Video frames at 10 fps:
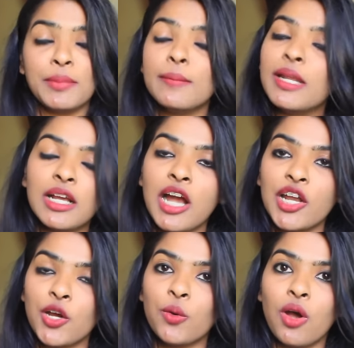"Abhi pa laga
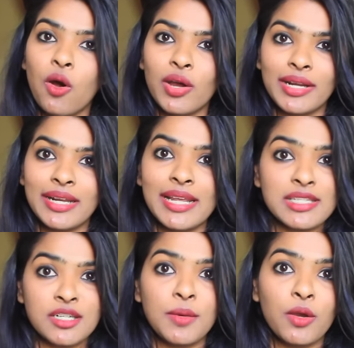raha hu, or the
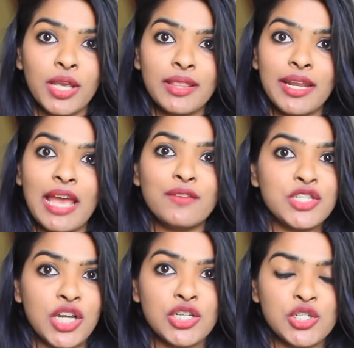next time aake, then I will
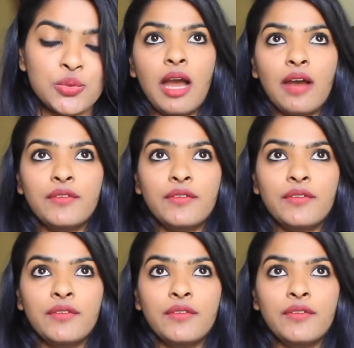charge you."